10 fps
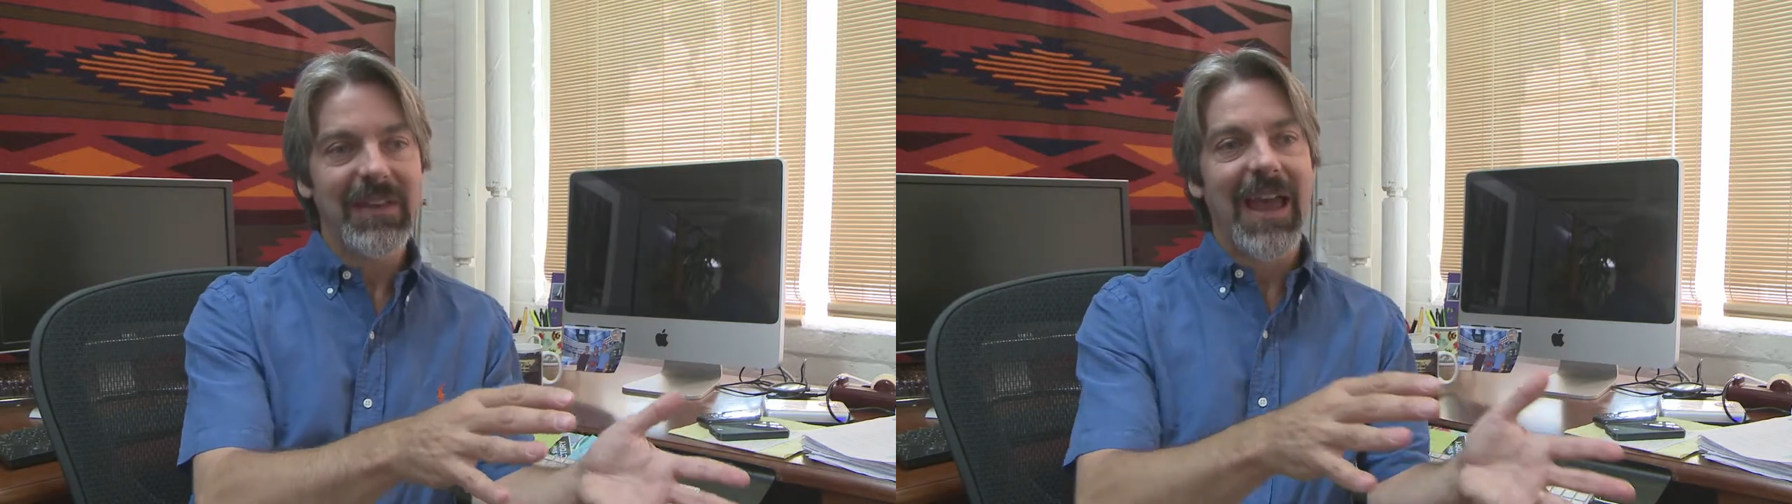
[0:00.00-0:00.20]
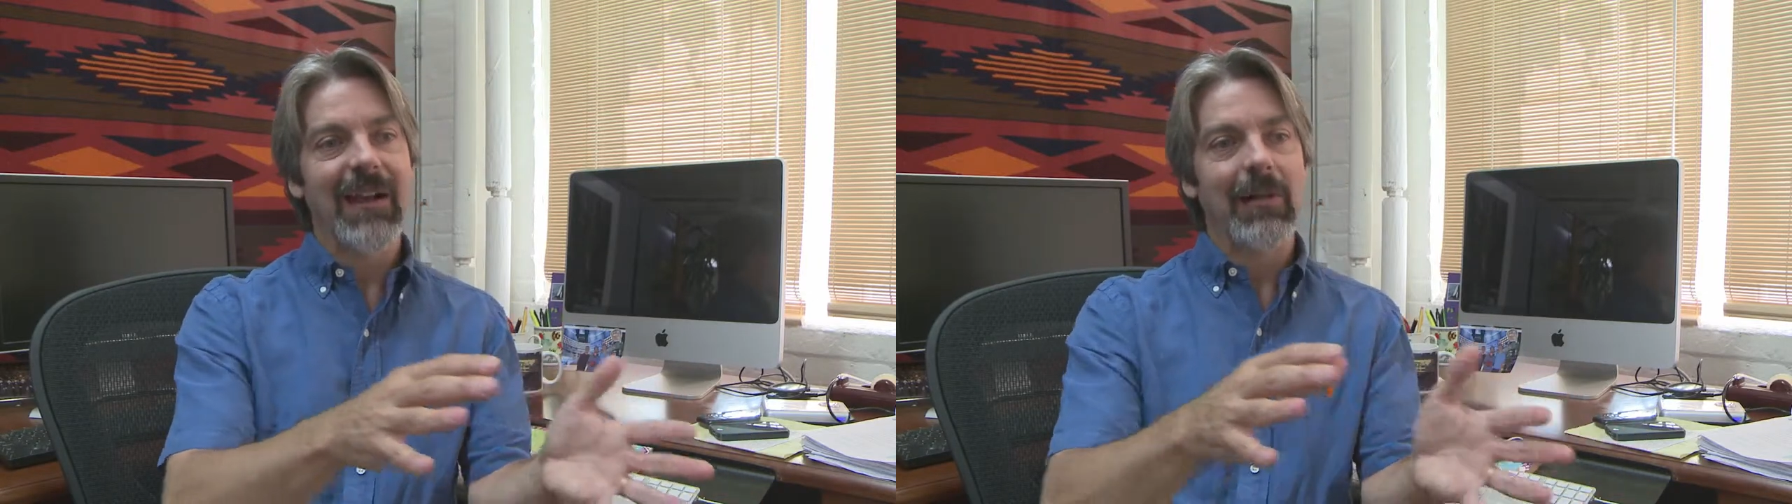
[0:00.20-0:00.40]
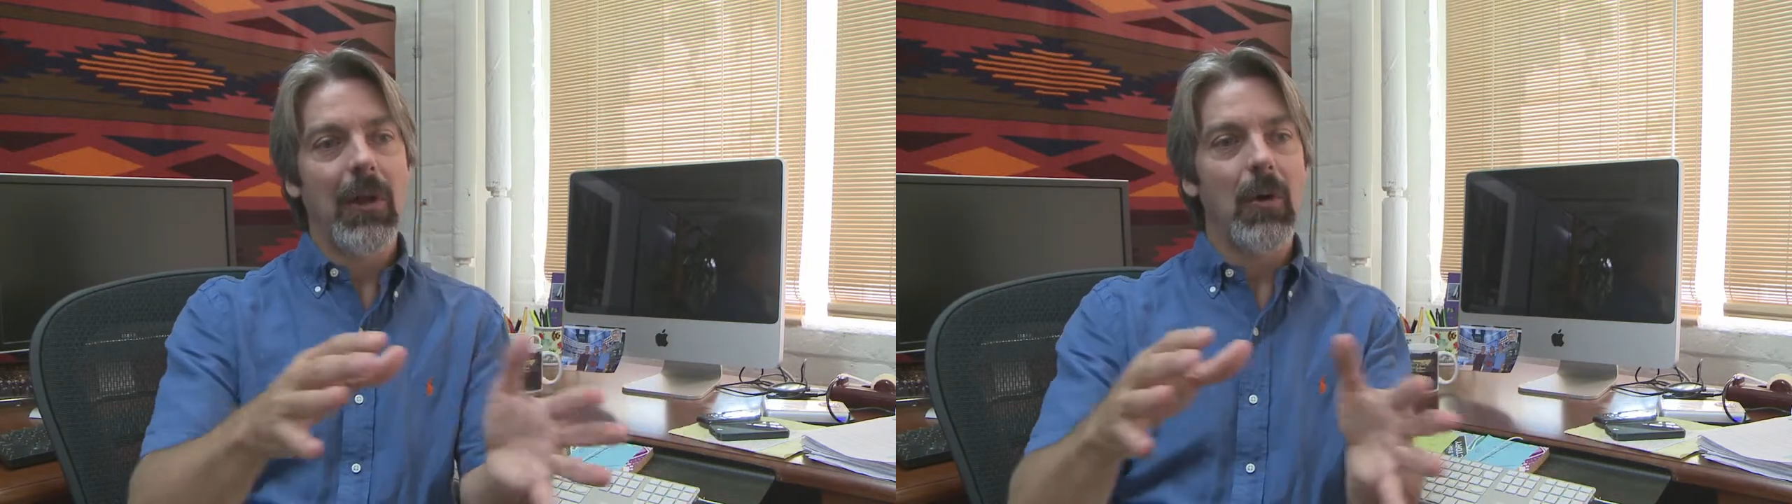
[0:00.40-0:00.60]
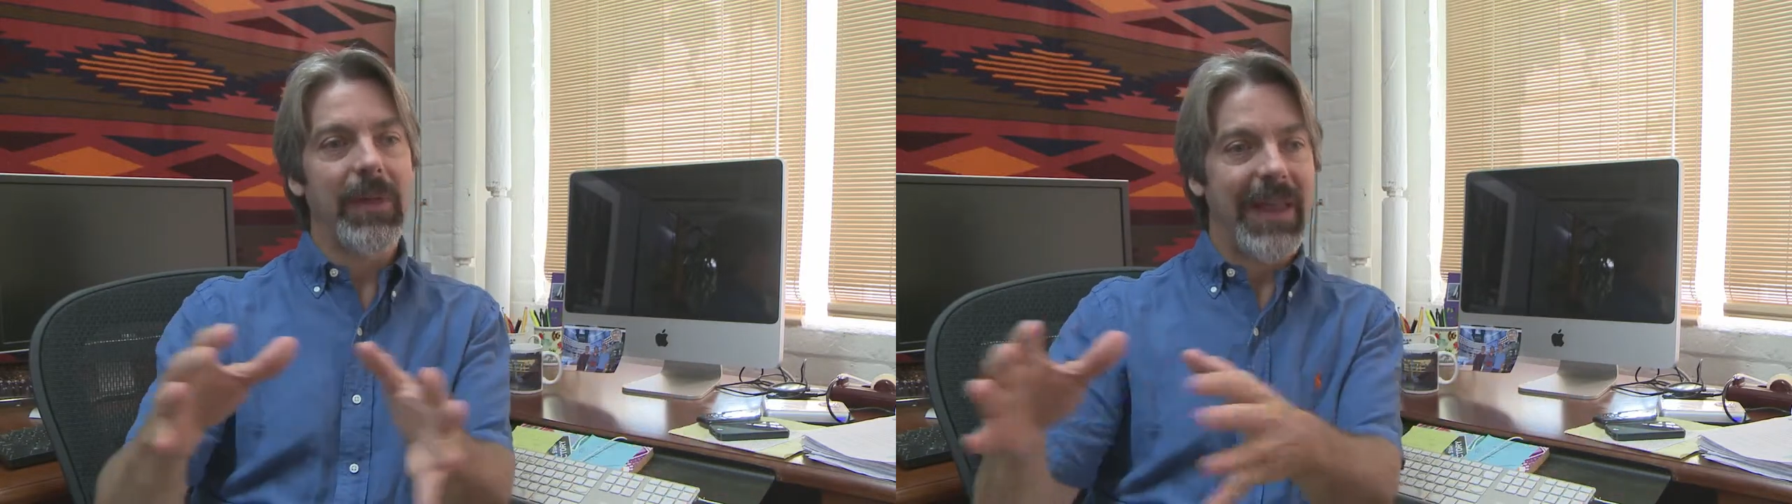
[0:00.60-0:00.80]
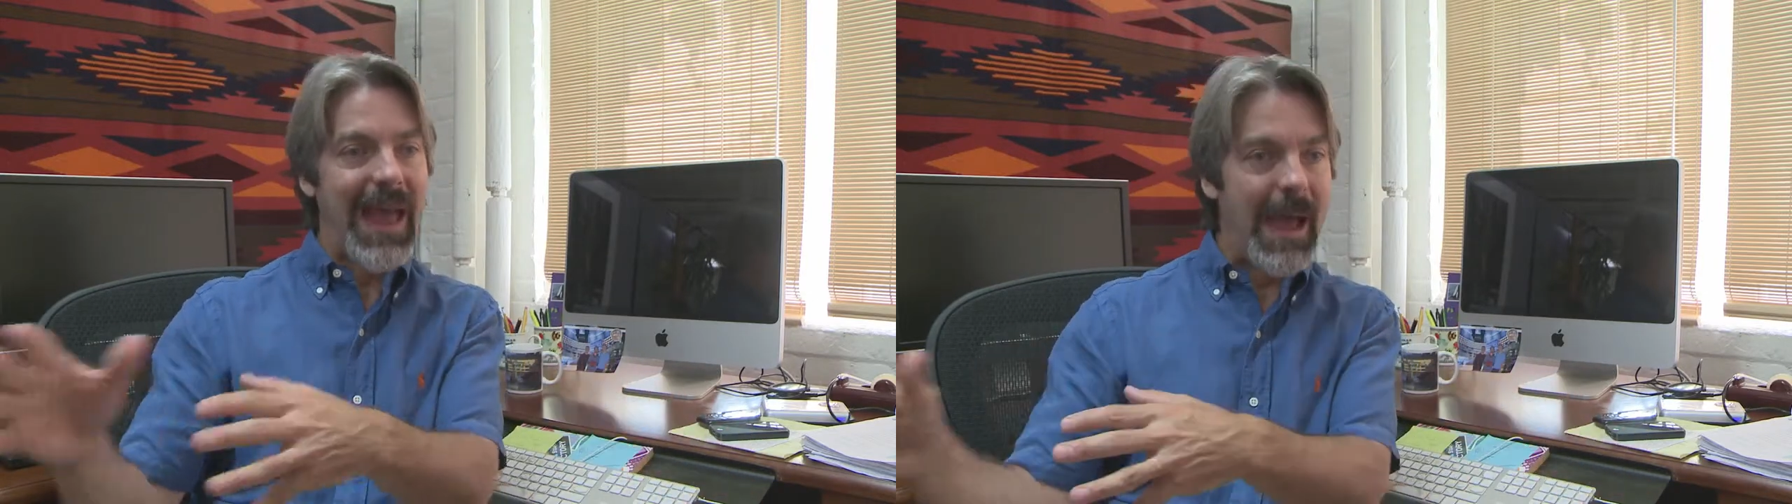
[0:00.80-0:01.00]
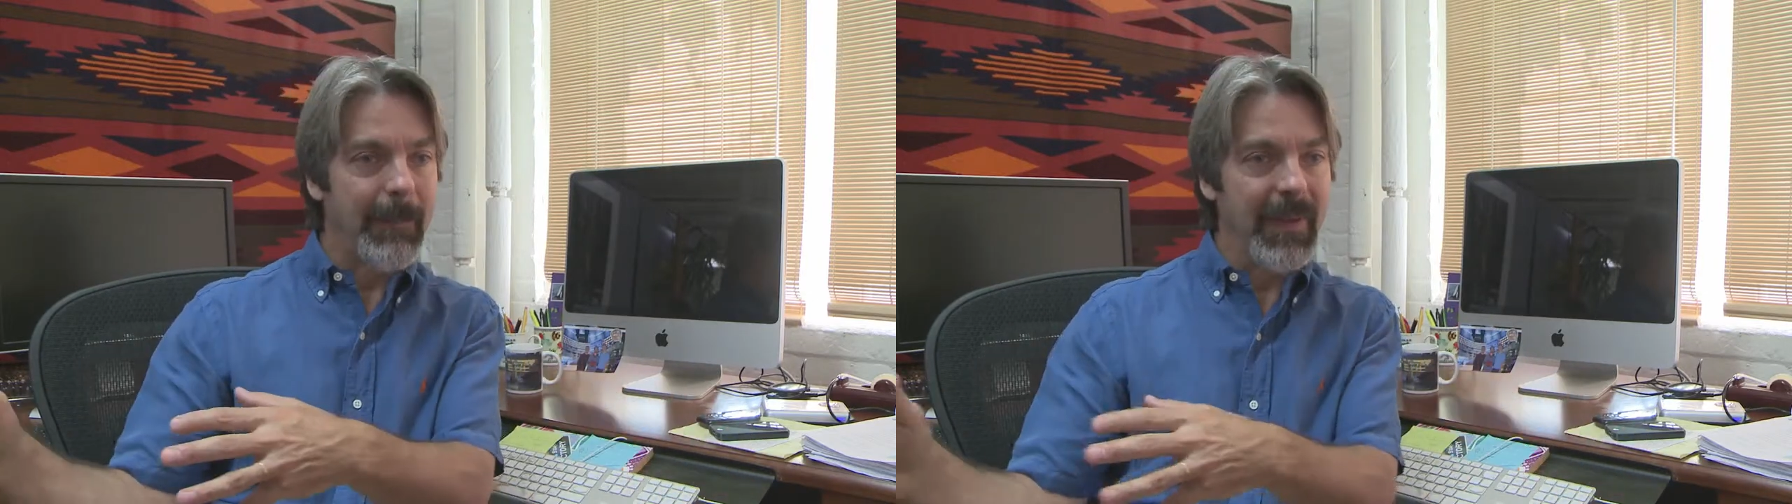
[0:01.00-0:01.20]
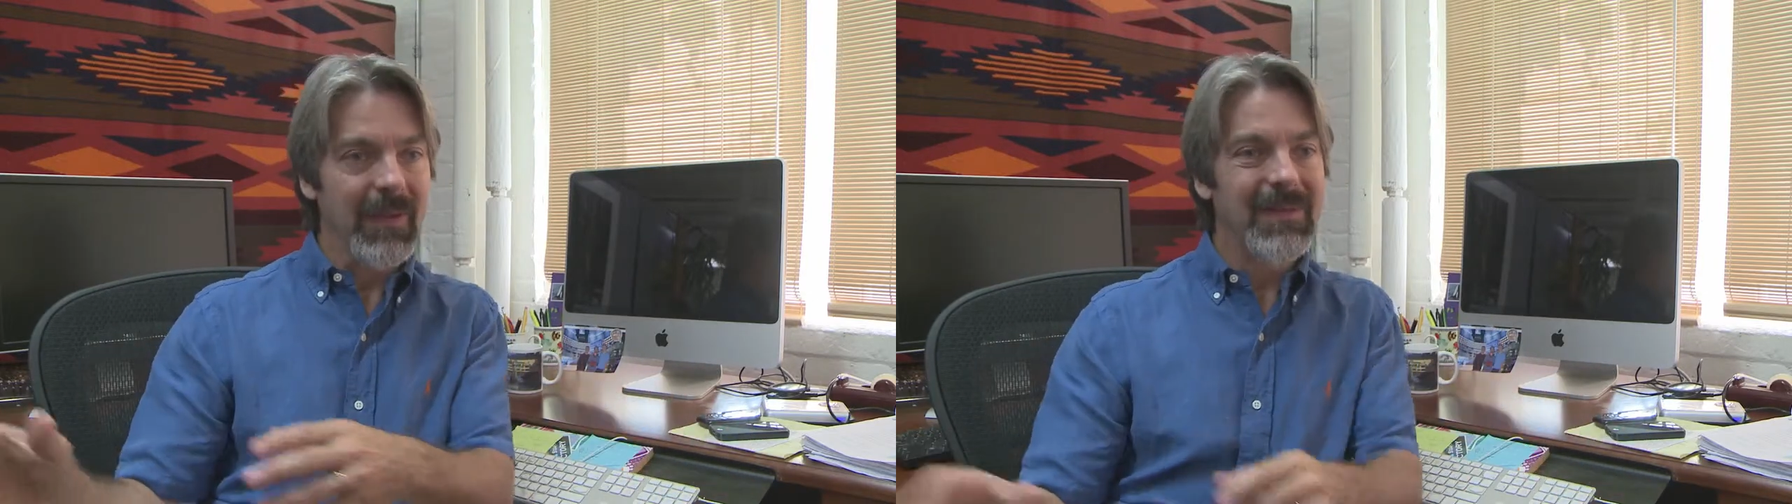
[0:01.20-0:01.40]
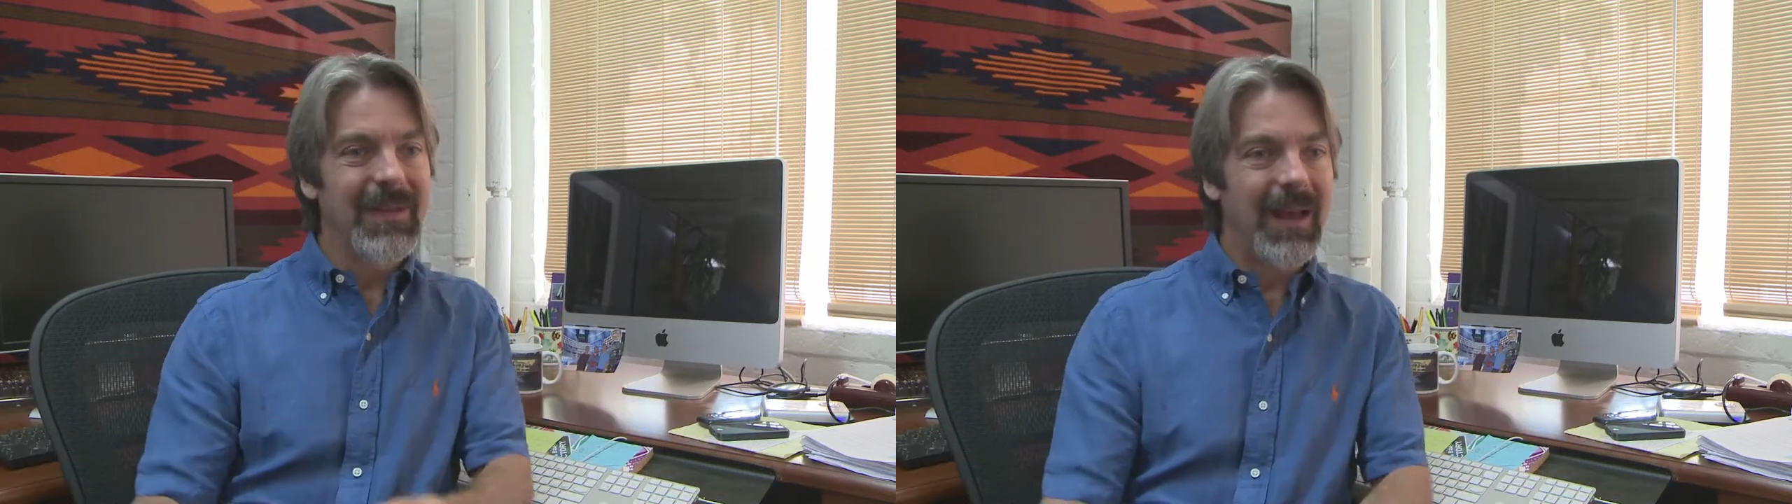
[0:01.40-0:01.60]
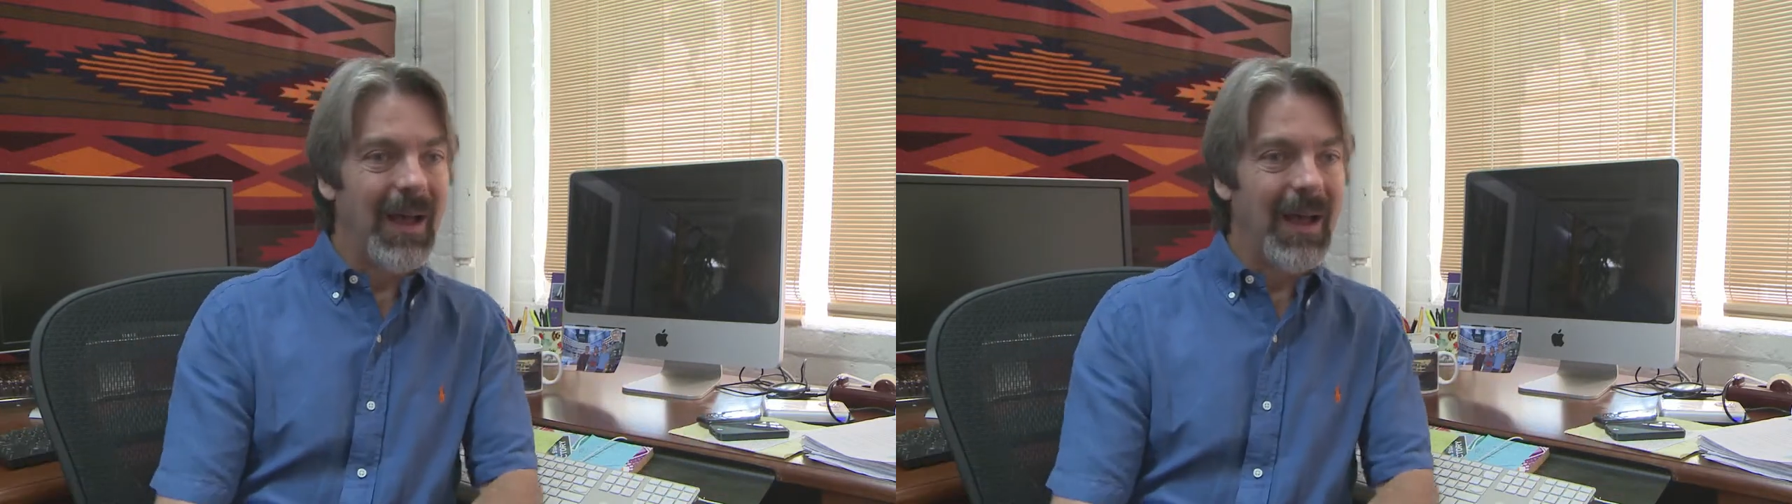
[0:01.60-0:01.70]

that glow that happens